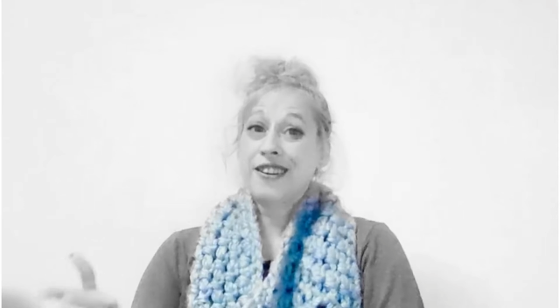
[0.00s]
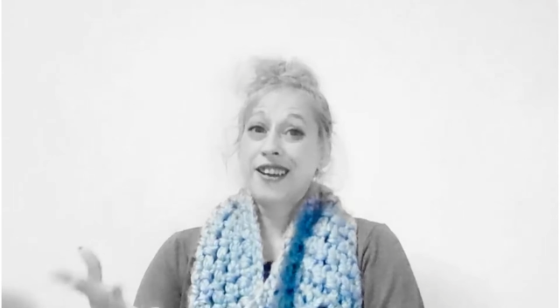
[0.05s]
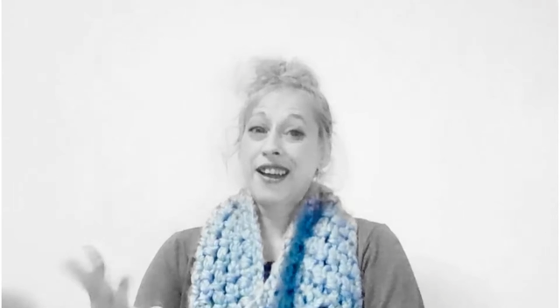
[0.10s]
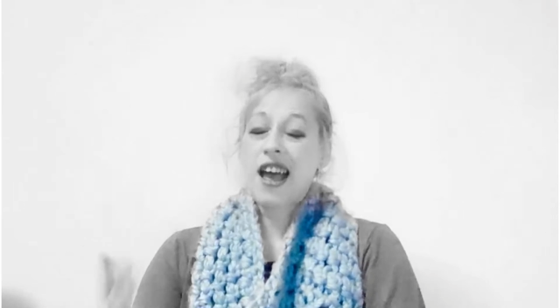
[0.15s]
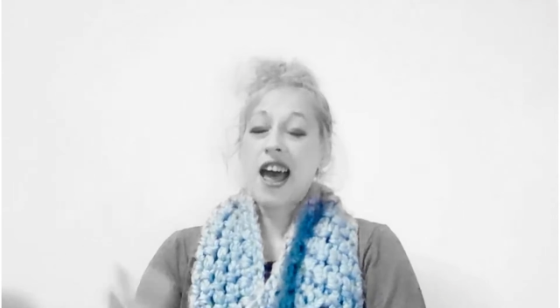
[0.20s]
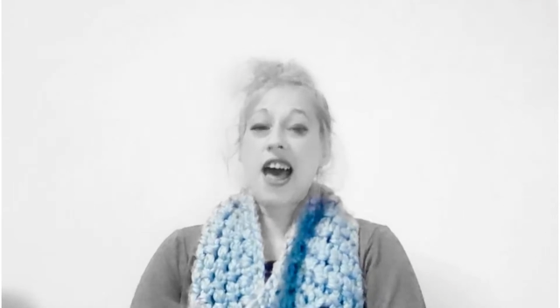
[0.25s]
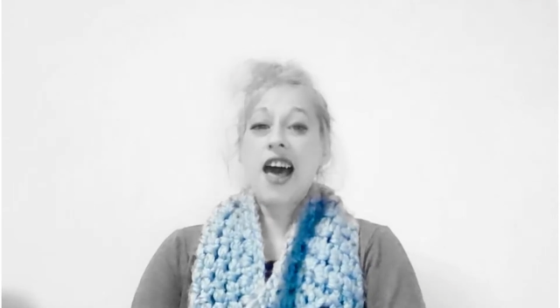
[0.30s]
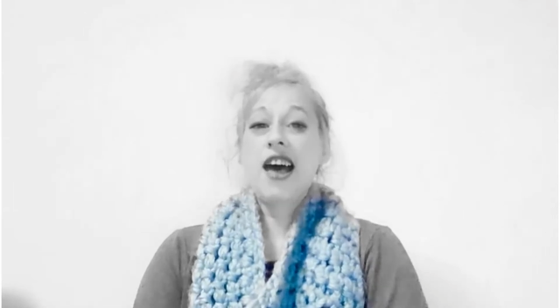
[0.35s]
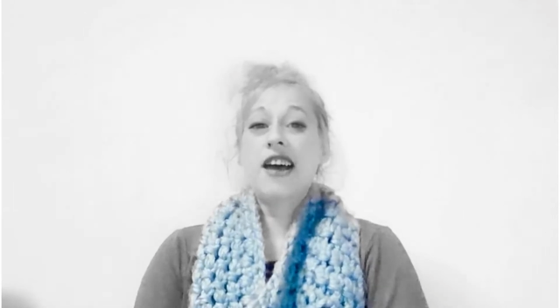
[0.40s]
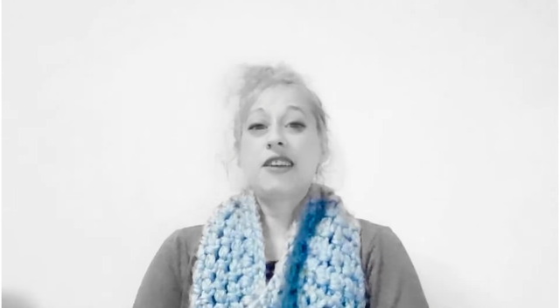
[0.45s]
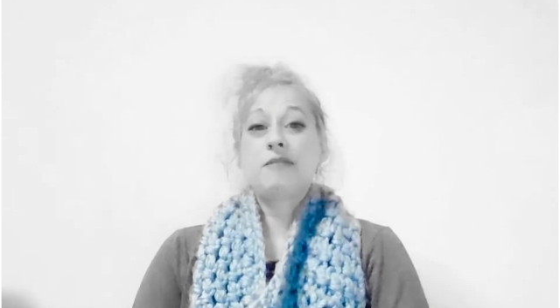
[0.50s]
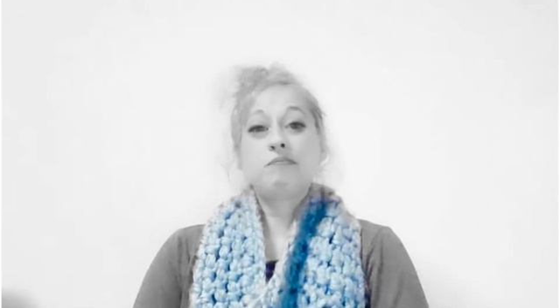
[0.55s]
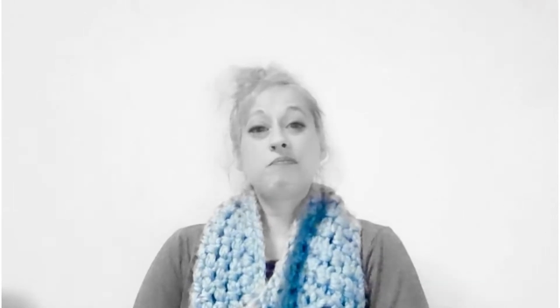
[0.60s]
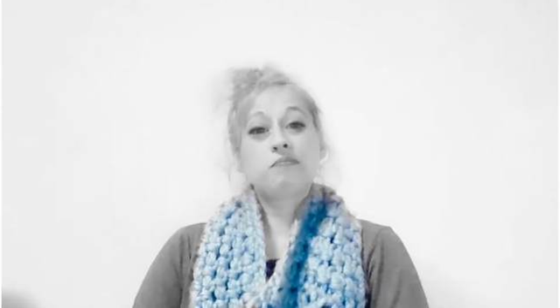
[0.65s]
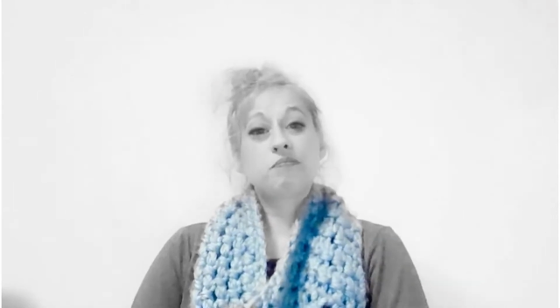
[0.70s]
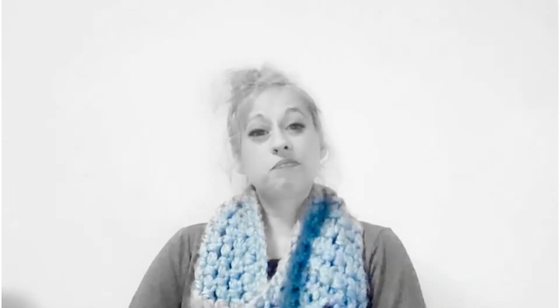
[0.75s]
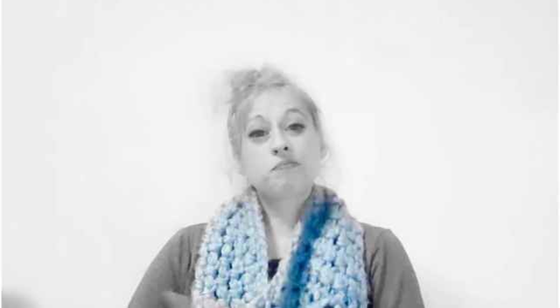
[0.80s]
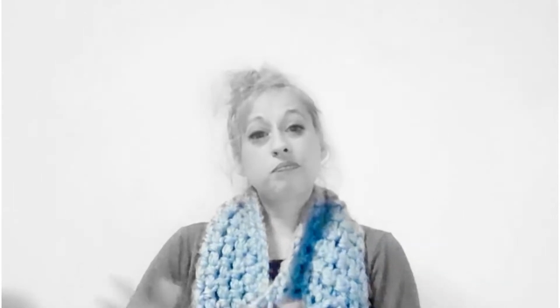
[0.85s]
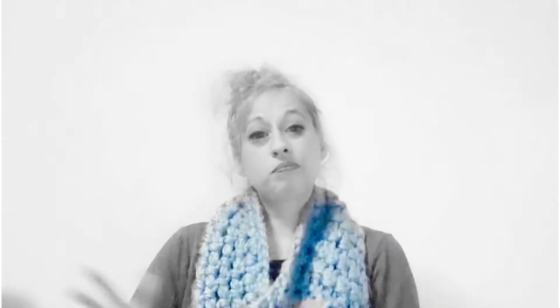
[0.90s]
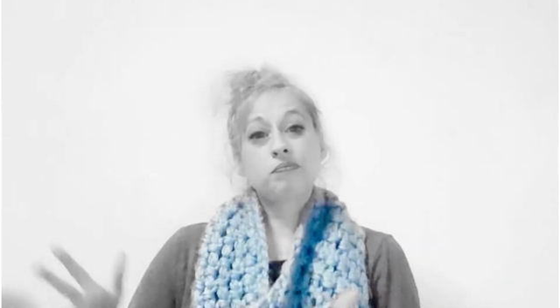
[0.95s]
I'm
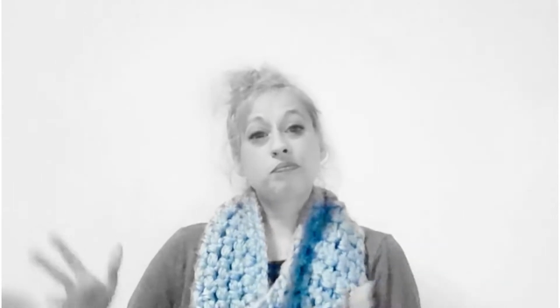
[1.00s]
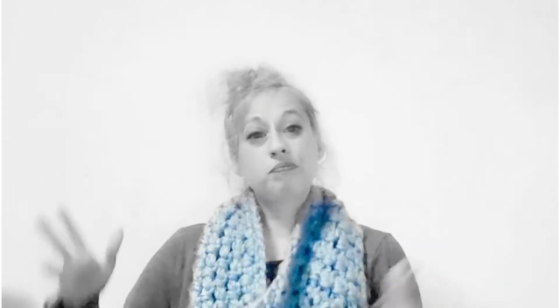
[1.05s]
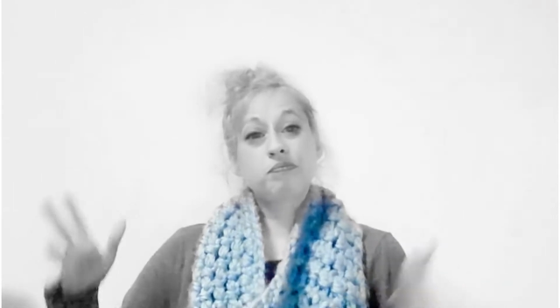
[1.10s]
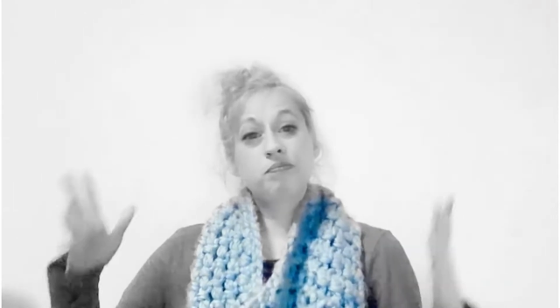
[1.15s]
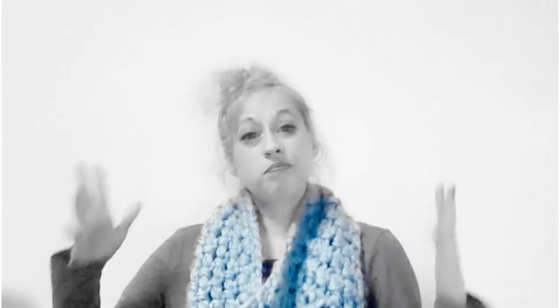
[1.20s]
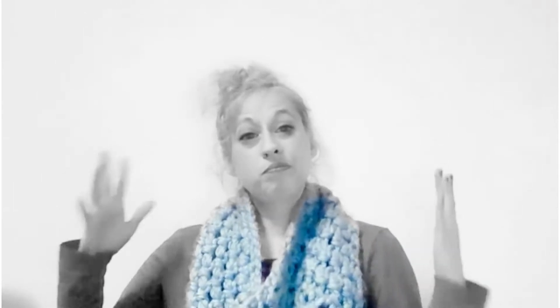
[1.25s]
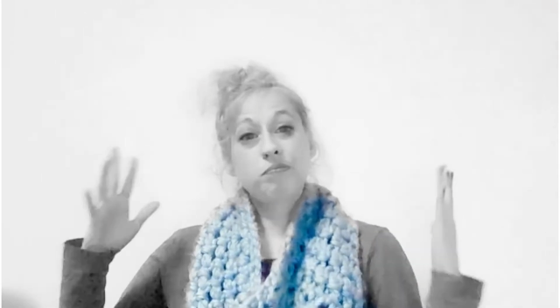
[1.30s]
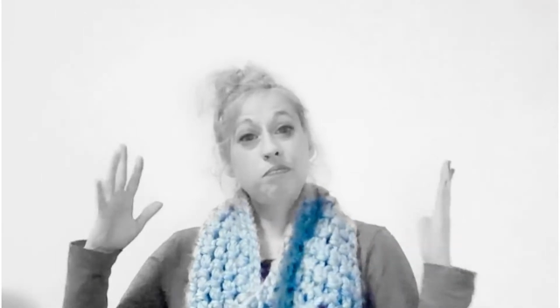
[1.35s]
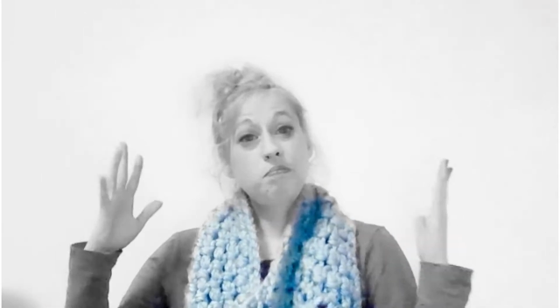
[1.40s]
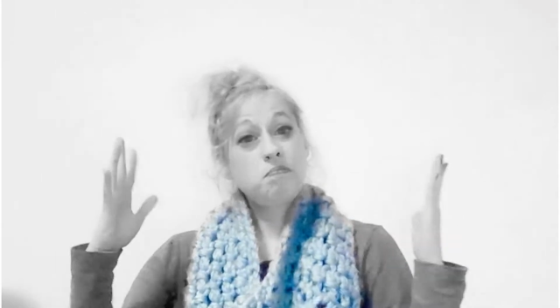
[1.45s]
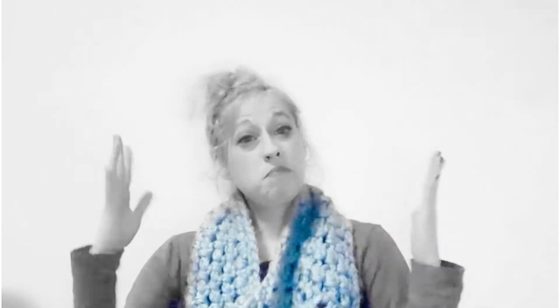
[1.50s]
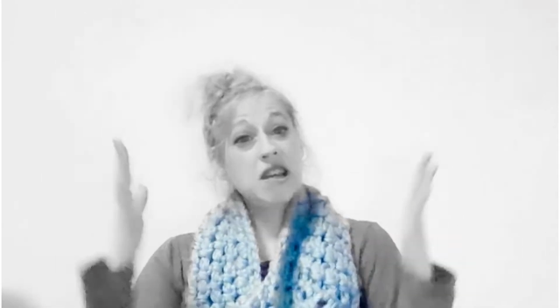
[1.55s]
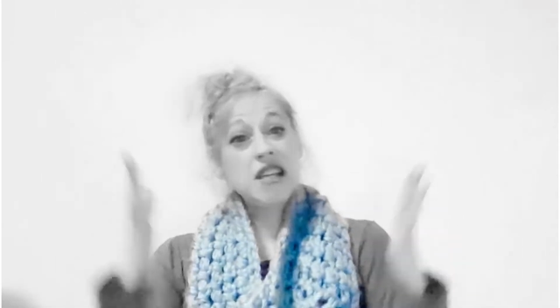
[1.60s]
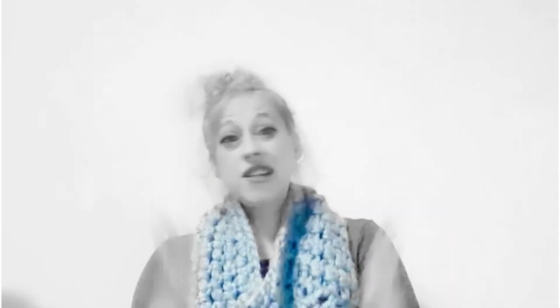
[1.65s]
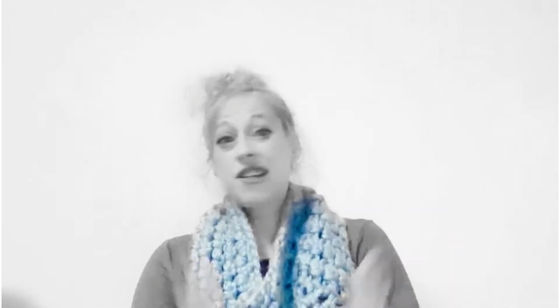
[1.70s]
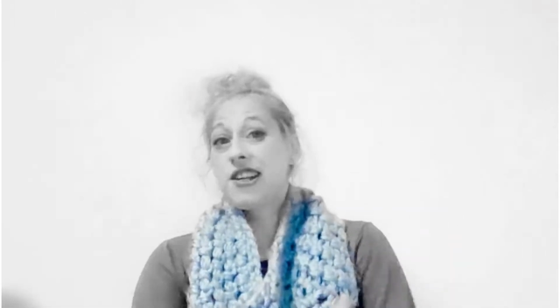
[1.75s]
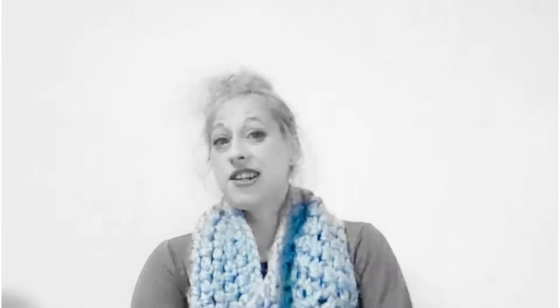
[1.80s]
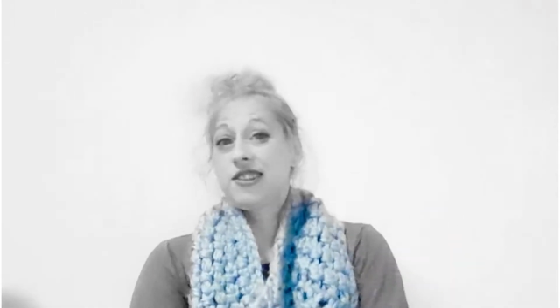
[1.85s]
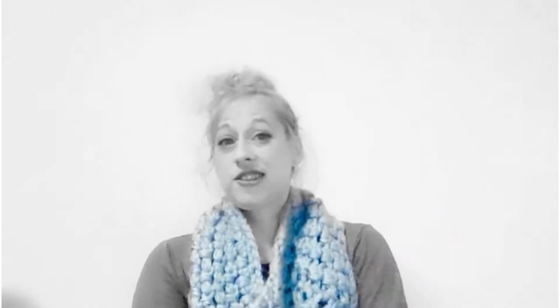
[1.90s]
meaning